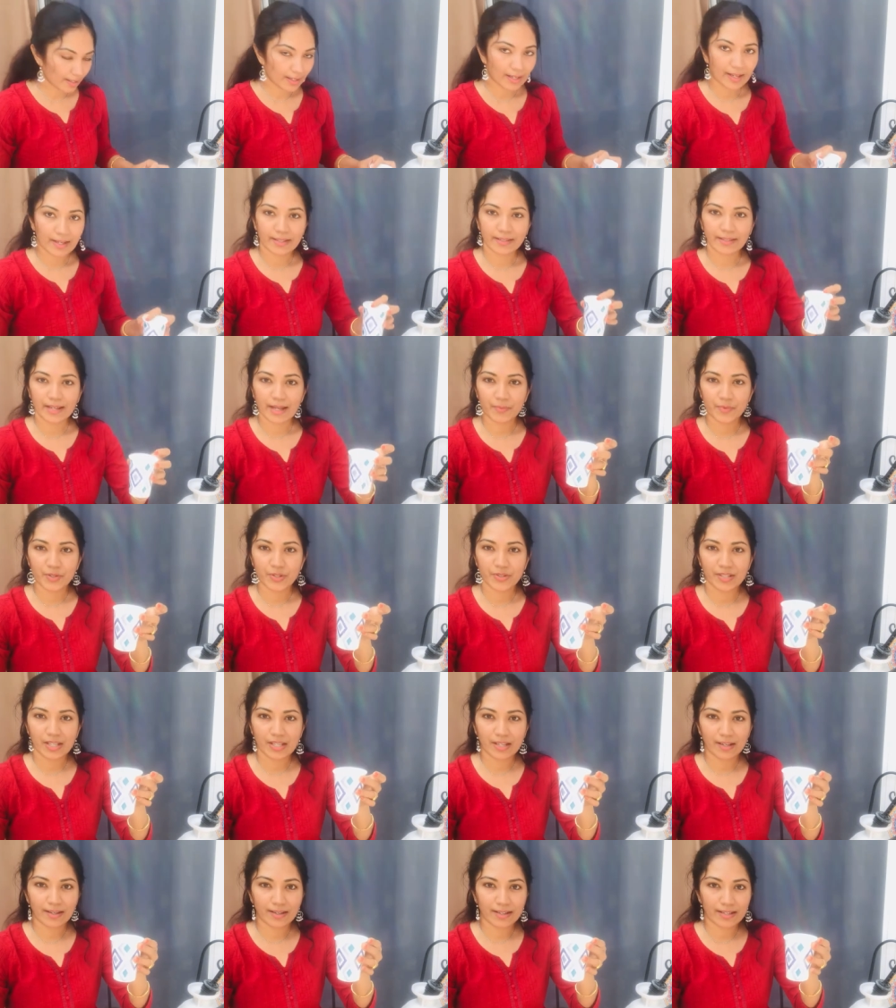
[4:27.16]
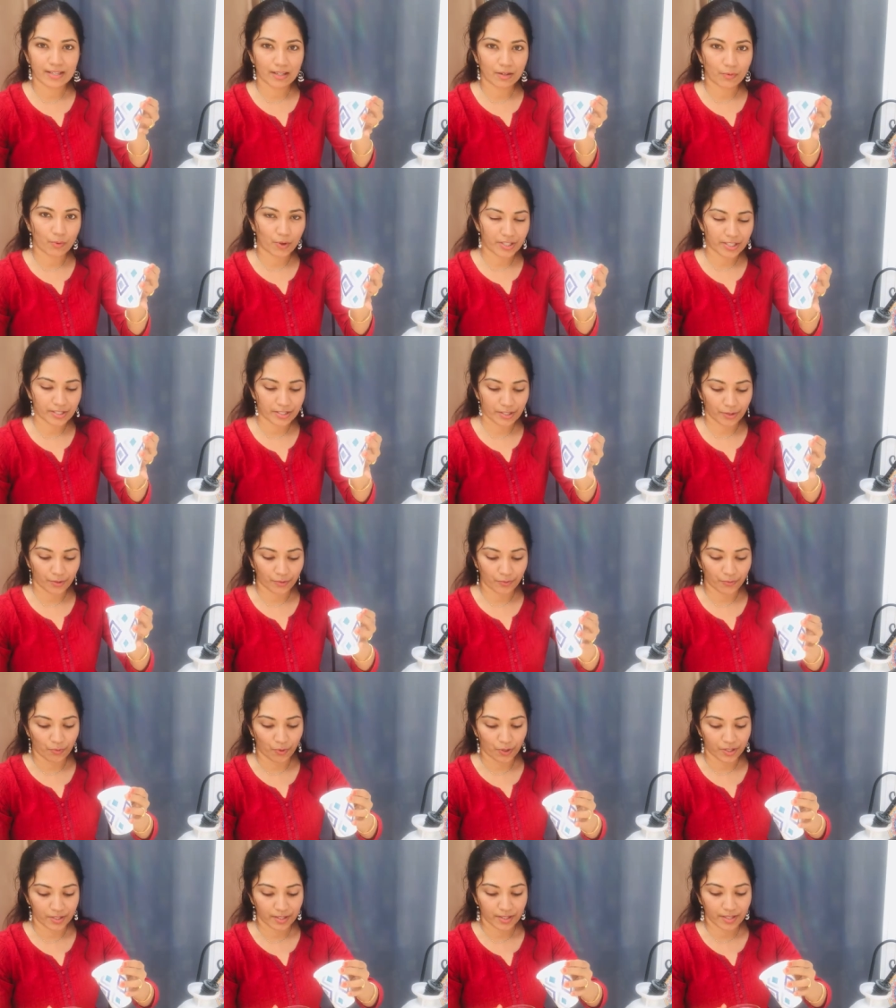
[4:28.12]
And I'm using little quantity of
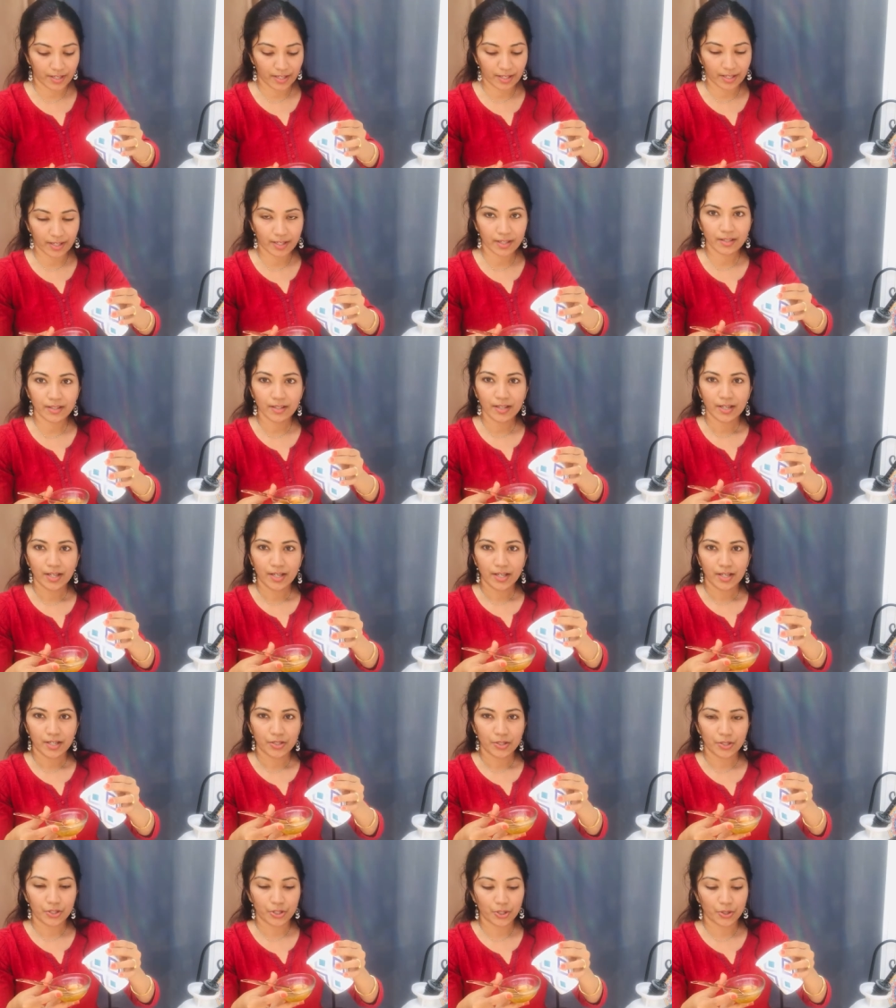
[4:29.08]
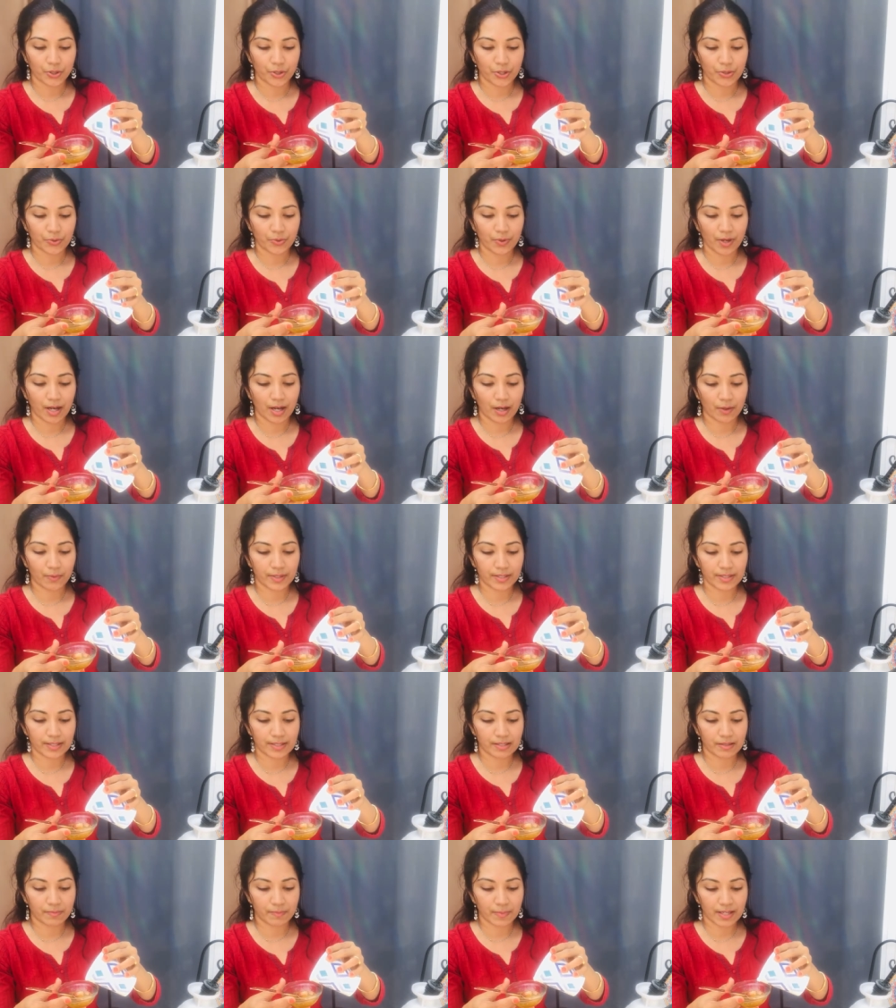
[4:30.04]
water here to show you how
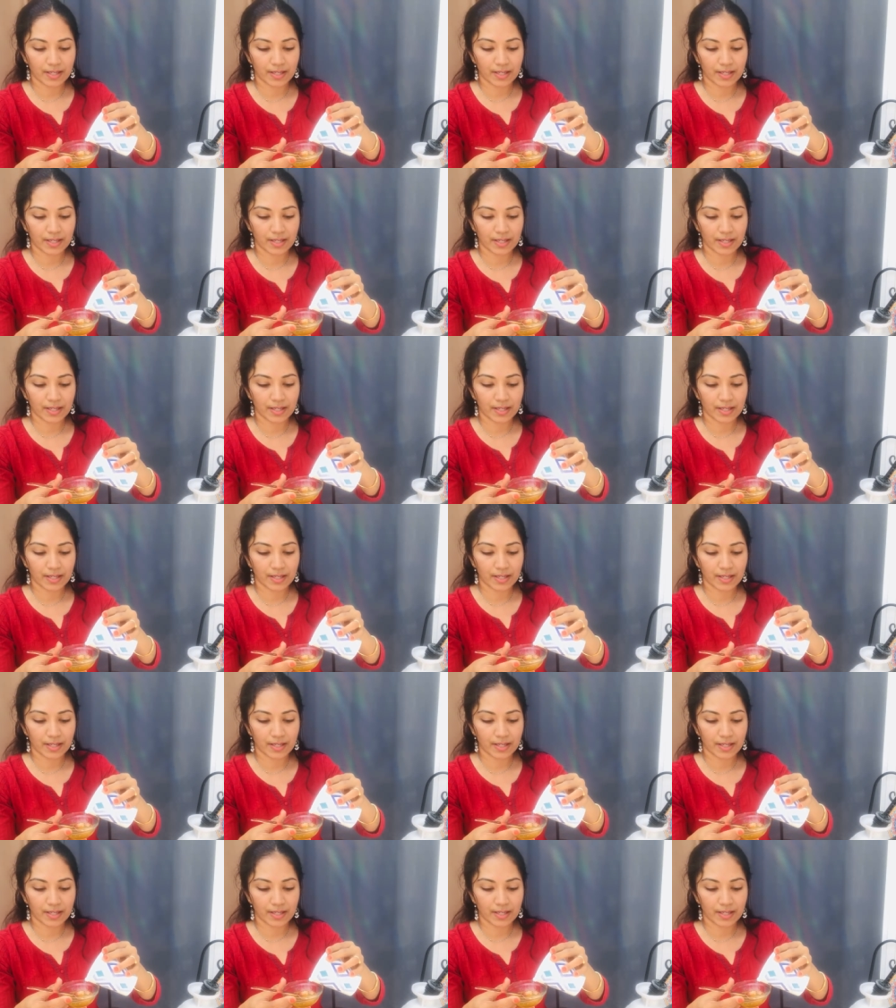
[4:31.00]
it is